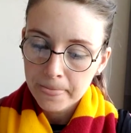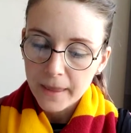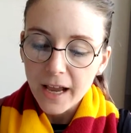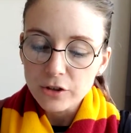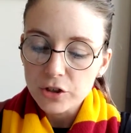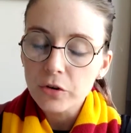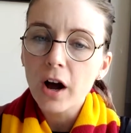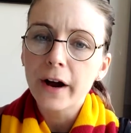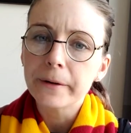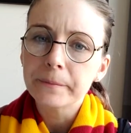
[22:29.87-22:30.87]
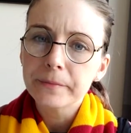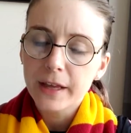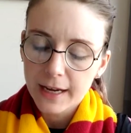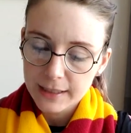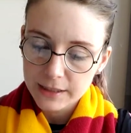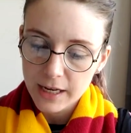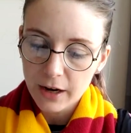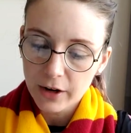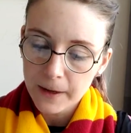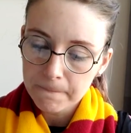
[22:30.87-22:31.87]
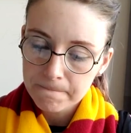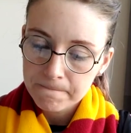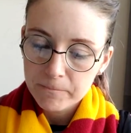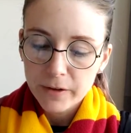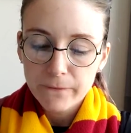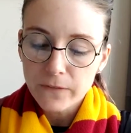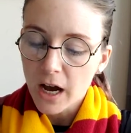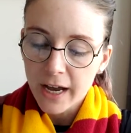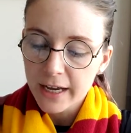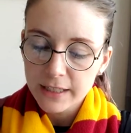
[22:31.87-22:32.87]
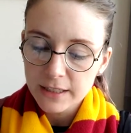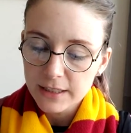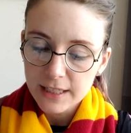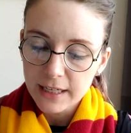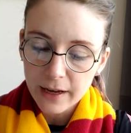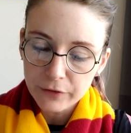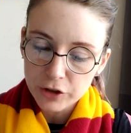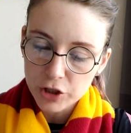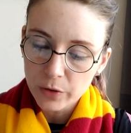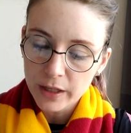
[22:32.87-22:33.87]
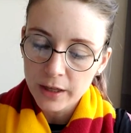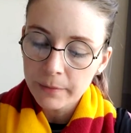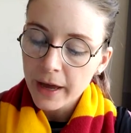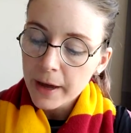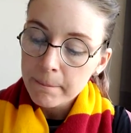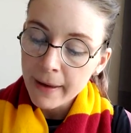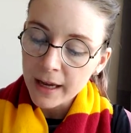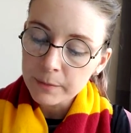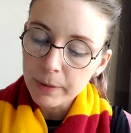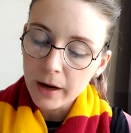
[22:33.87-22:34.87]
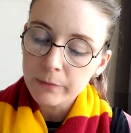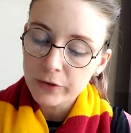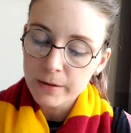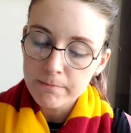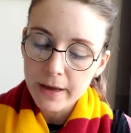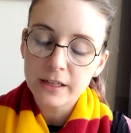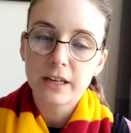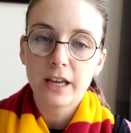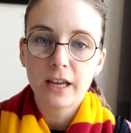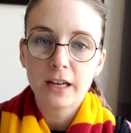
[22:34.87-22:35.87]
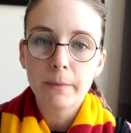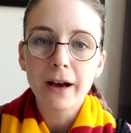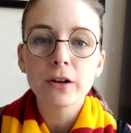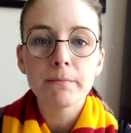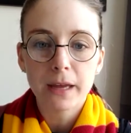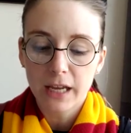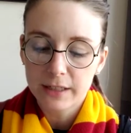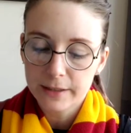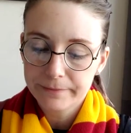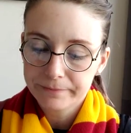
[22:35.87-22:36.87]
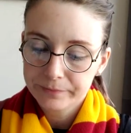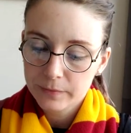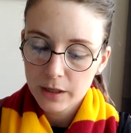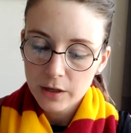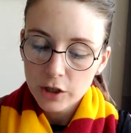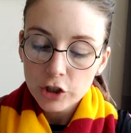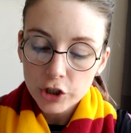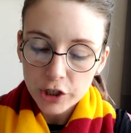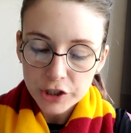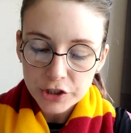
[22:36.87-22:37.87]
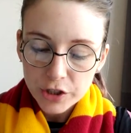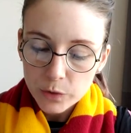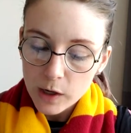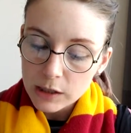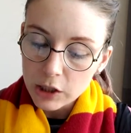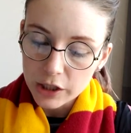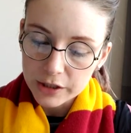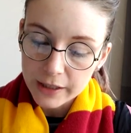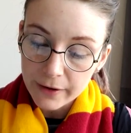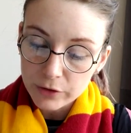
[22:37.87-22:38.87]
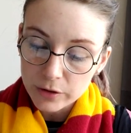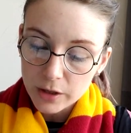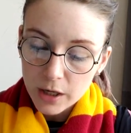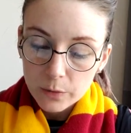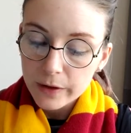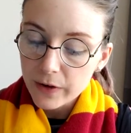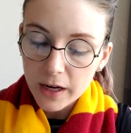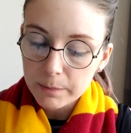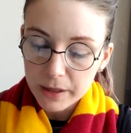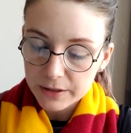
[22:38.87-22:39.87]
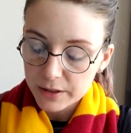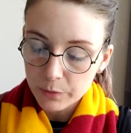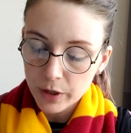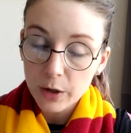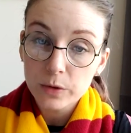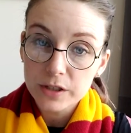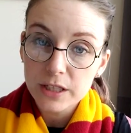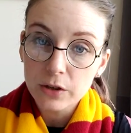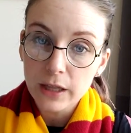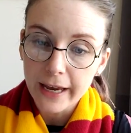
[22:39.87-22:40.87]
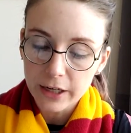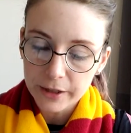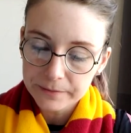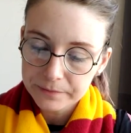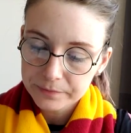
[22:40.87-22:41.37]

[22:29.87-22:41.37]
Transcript: "How's your arm?" asked Harry. "Fine," said Neville, showing them. "Madame Pomfrey mended it in about a minute." "Good. Well, look, Neville, we've got to be somewhere. We'll see you later."